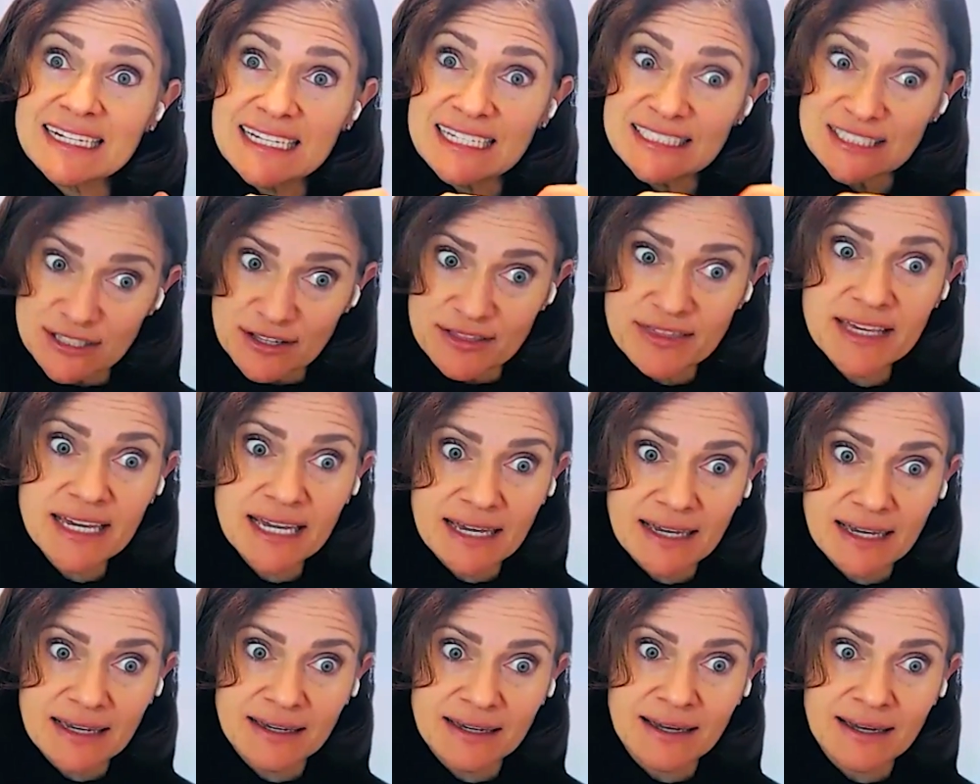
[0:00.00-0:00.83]
it's a
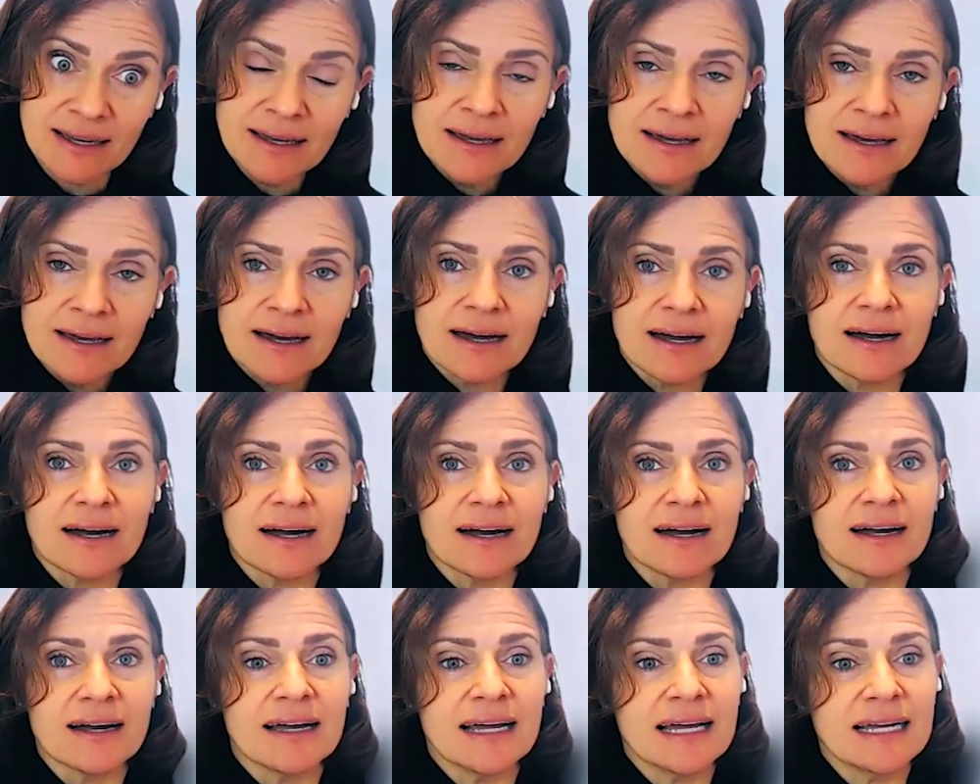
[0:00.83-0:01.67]
thing.
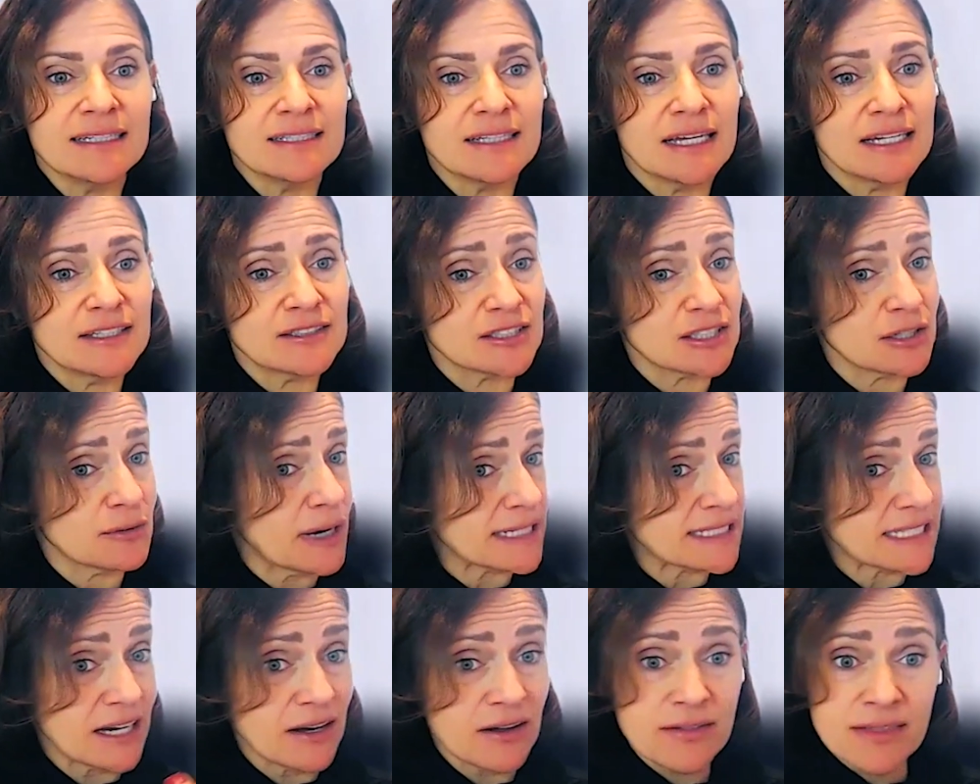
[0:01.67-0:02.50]
And so
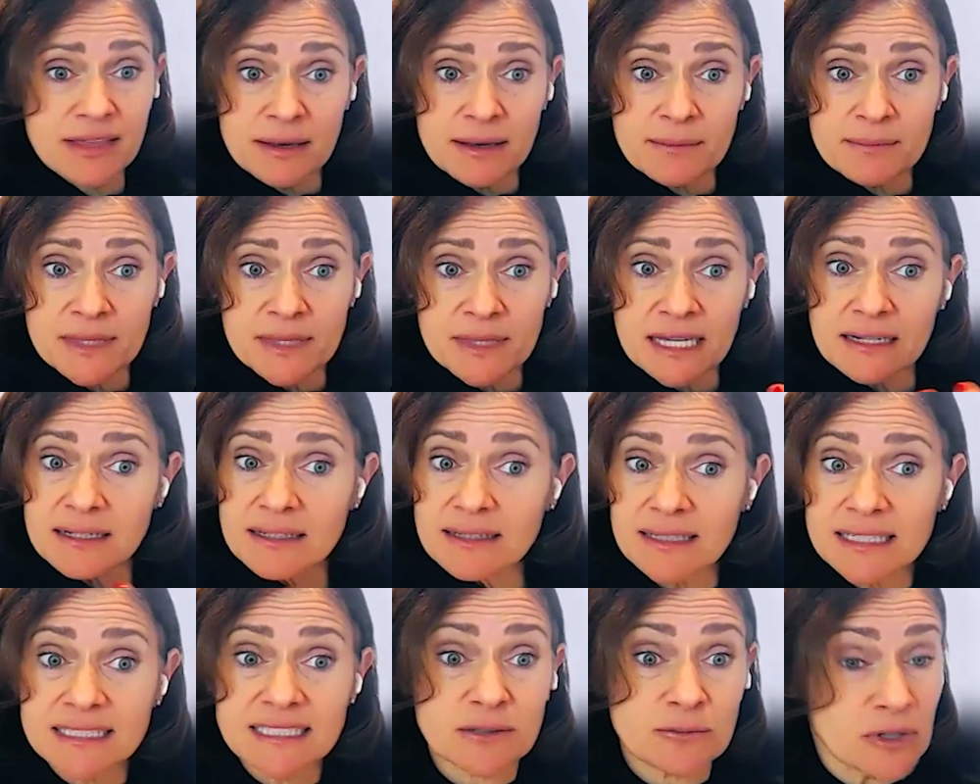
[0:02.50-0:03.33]
I tell them that,
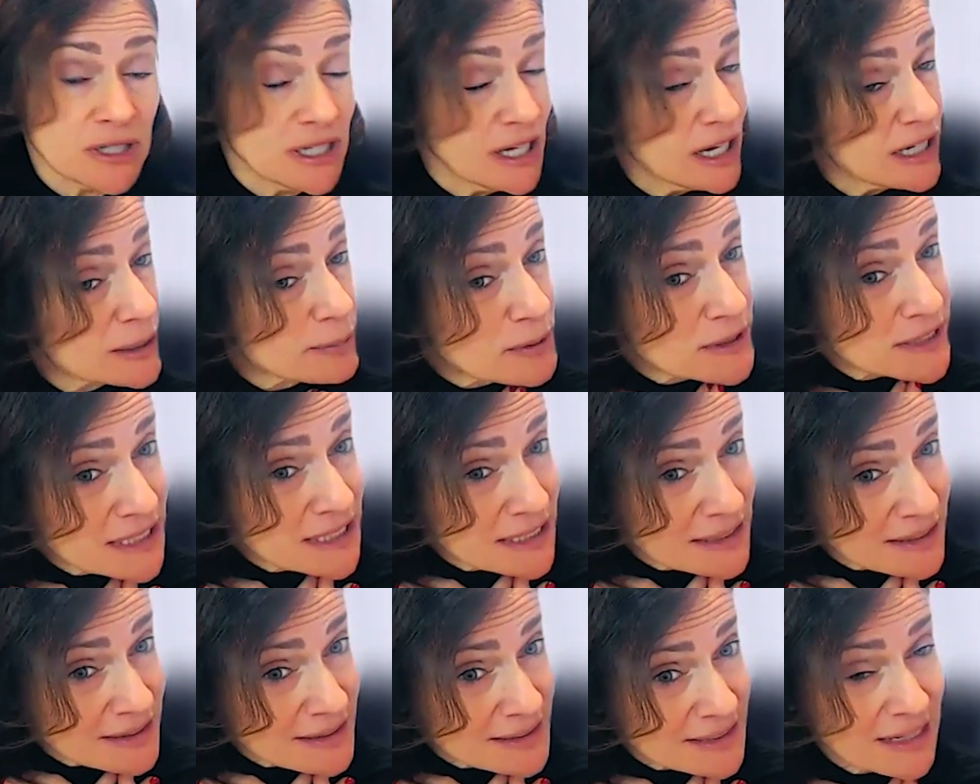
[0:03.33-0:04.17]
listen,
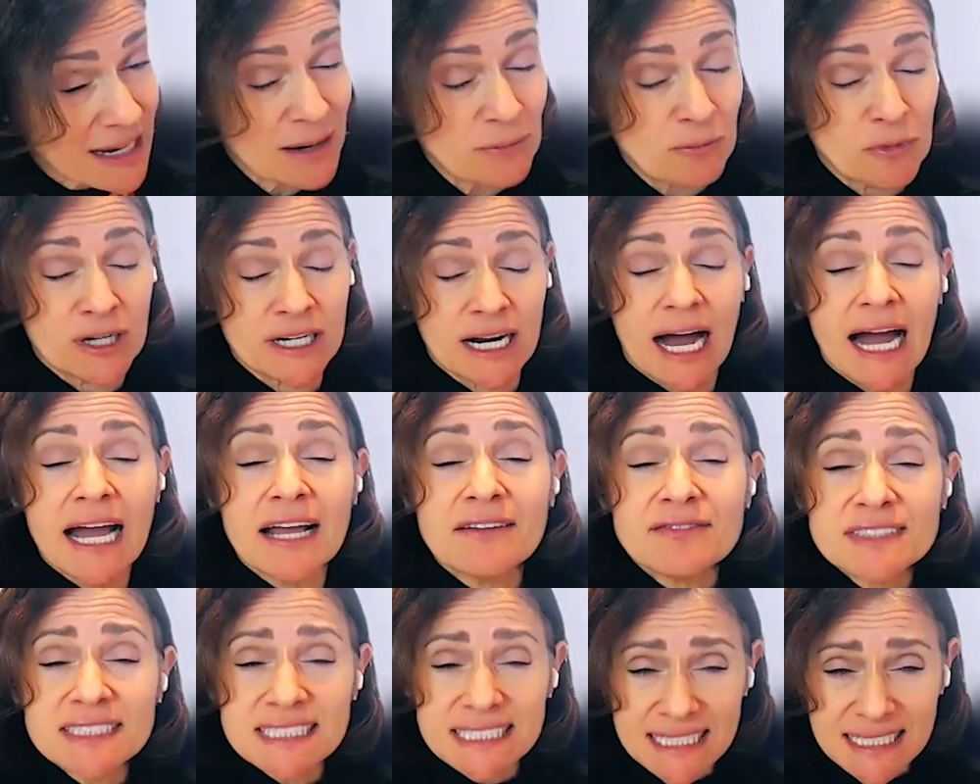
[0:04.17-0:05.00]
100% of the time, what I